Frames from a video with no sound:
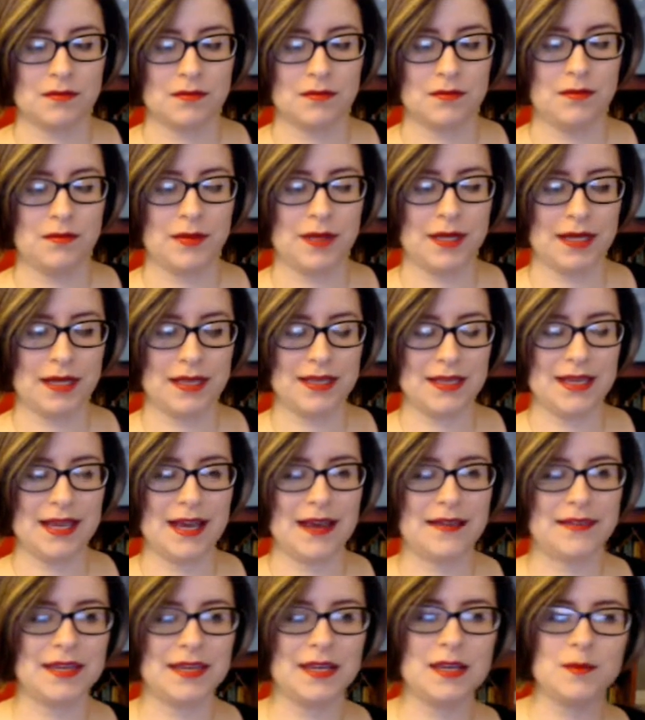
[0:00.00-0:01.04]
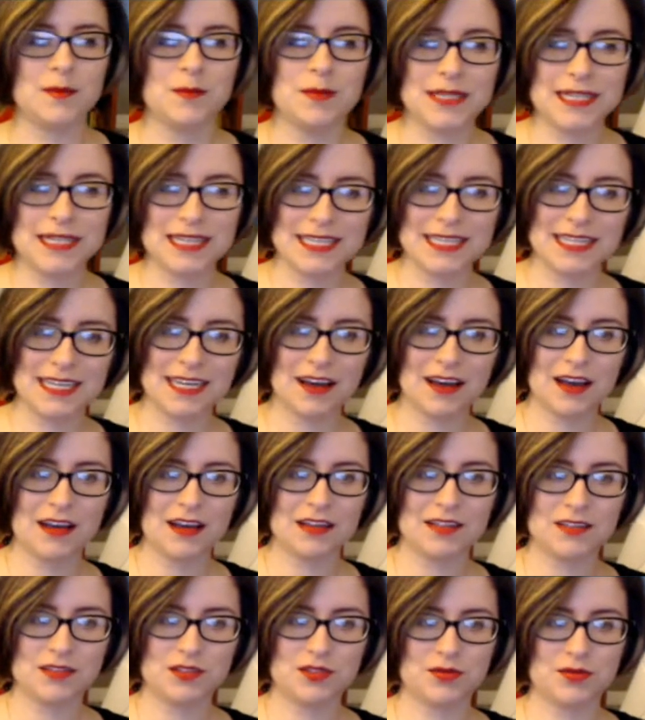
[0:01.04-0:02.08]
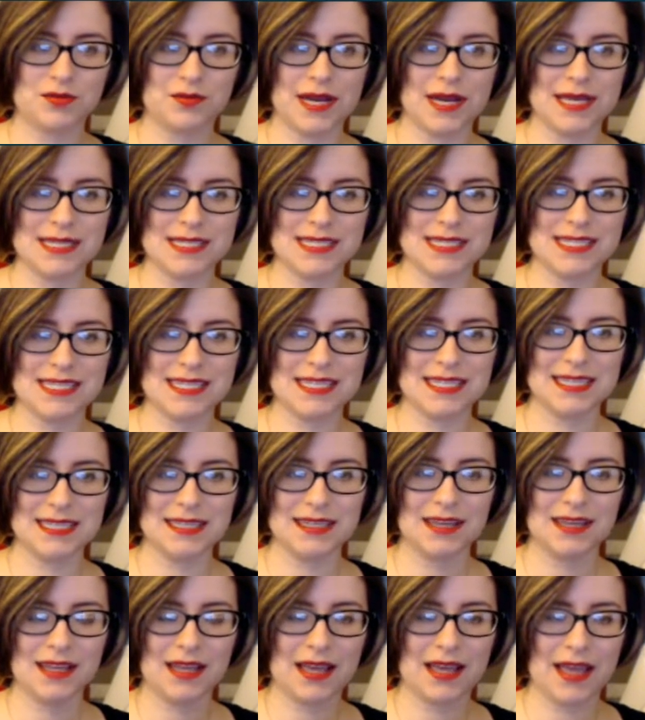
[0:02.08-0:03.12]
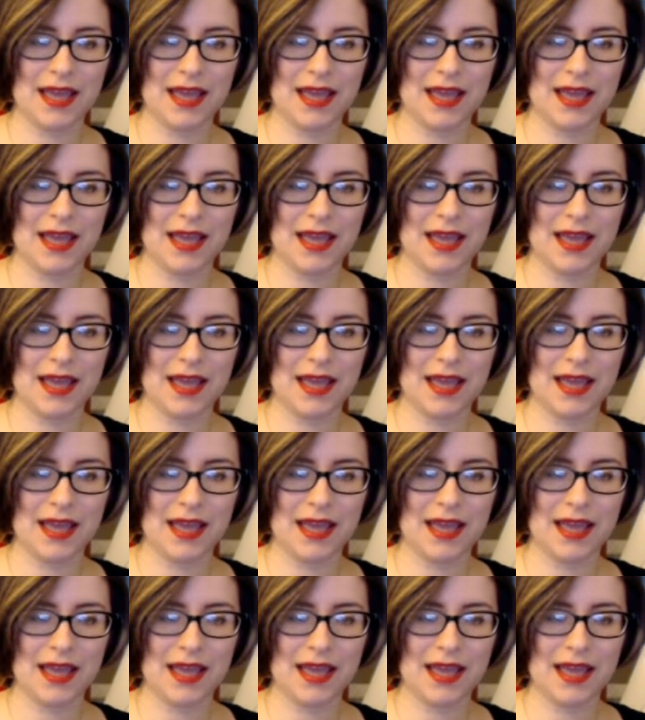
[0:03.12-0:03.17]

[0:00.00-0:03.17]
But yeah, they completely got Dresden